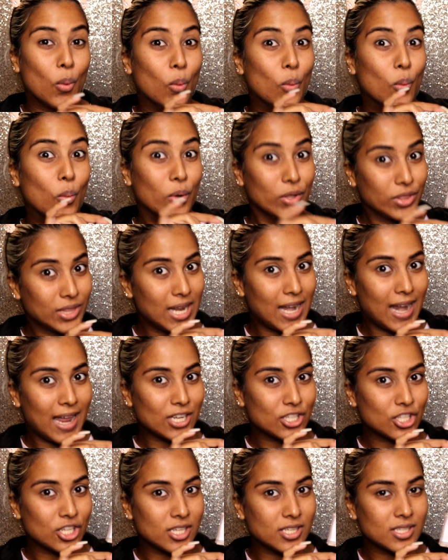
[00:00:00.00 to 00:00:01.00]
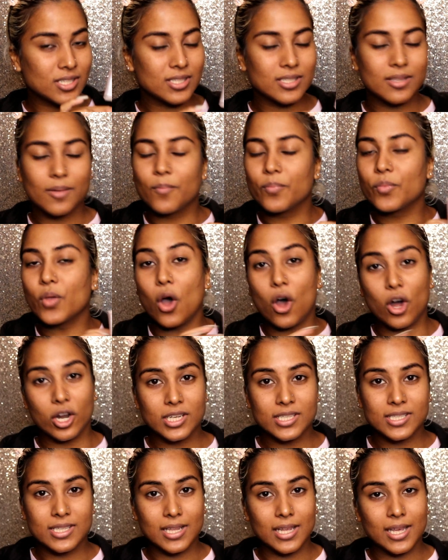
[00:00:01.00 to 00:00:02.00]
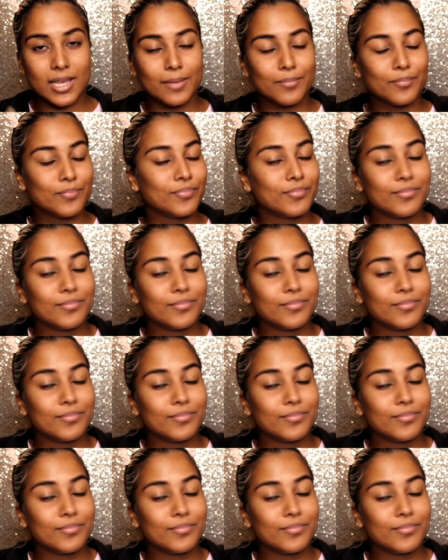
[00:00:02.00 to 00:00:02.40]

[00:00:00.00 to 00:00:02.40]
with the lashes, honestly,